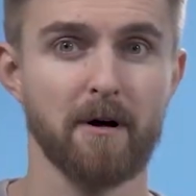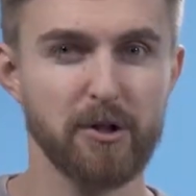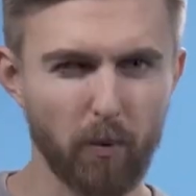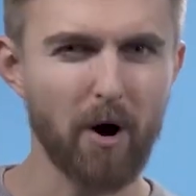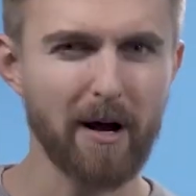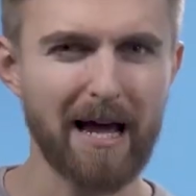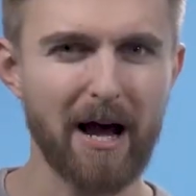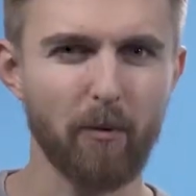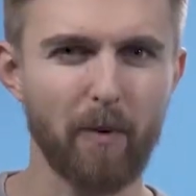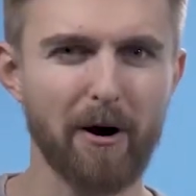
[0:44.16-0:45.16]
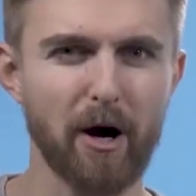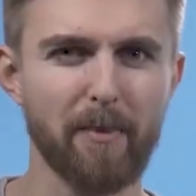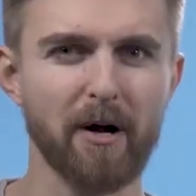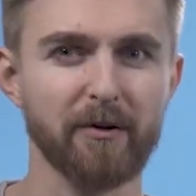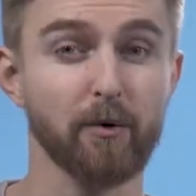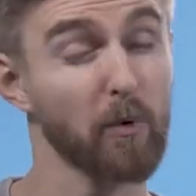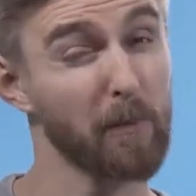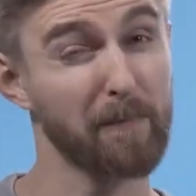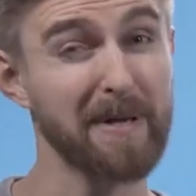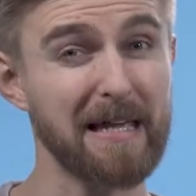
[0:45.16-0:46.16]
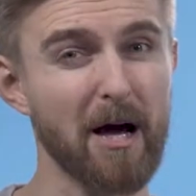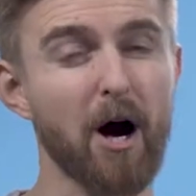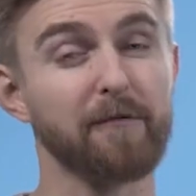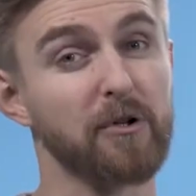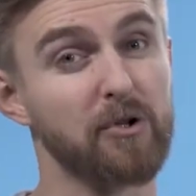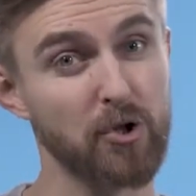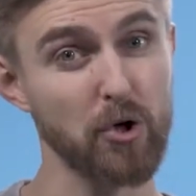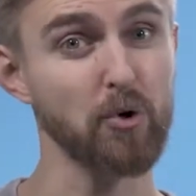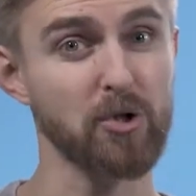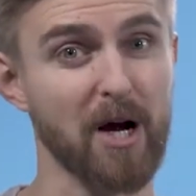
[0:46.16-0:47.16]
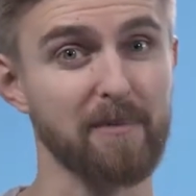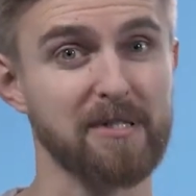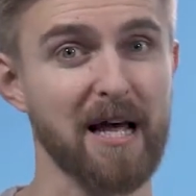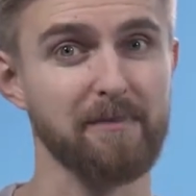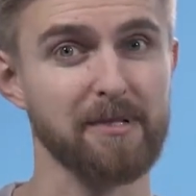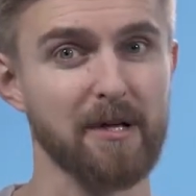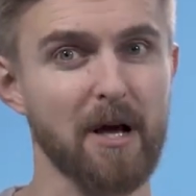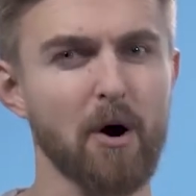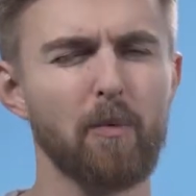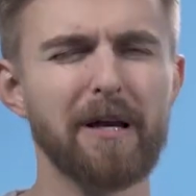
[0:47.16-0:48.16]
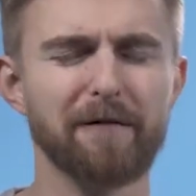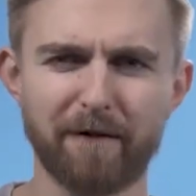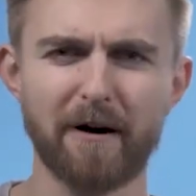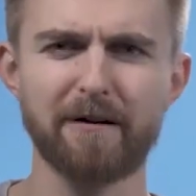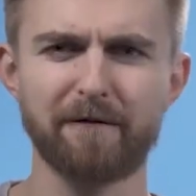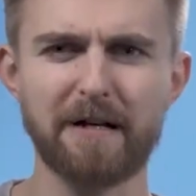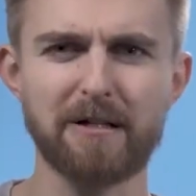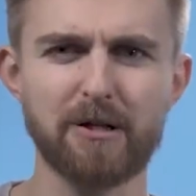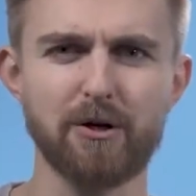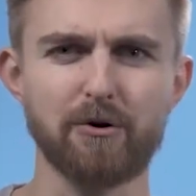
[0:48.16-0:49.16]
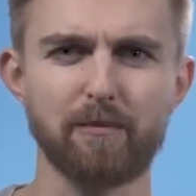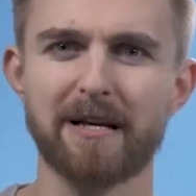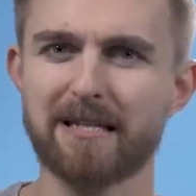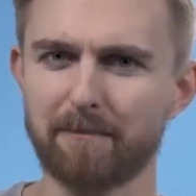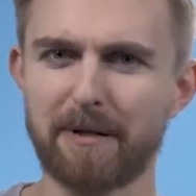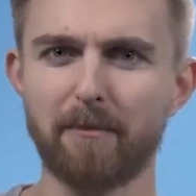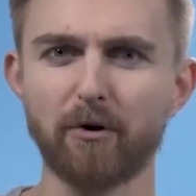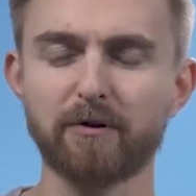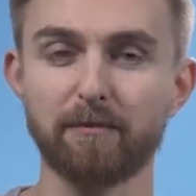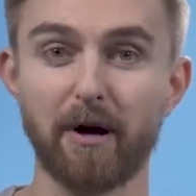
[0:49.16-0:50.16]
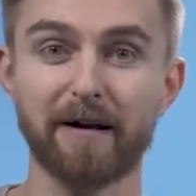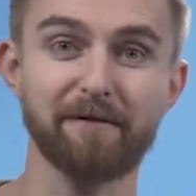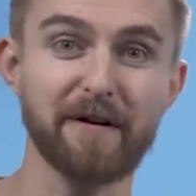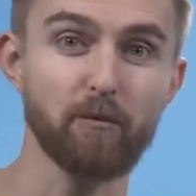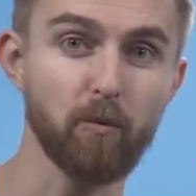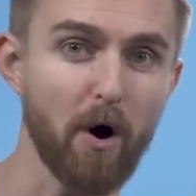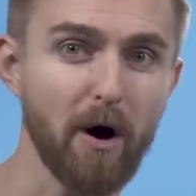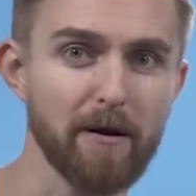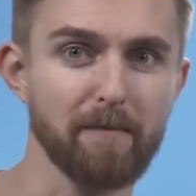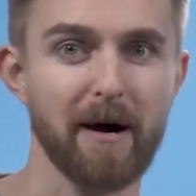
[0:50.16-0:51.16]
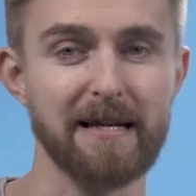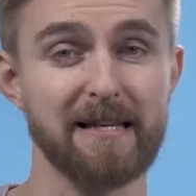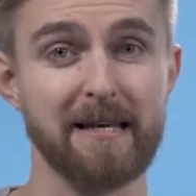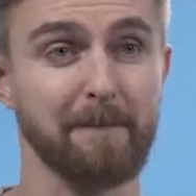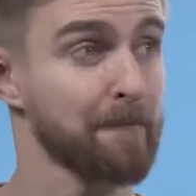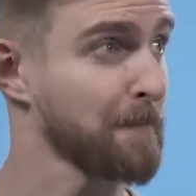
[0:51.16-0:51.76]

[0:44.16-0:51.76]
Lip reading: To work out where our particle will be after two time steps, we can find v2 by simply multiplying v1 by t,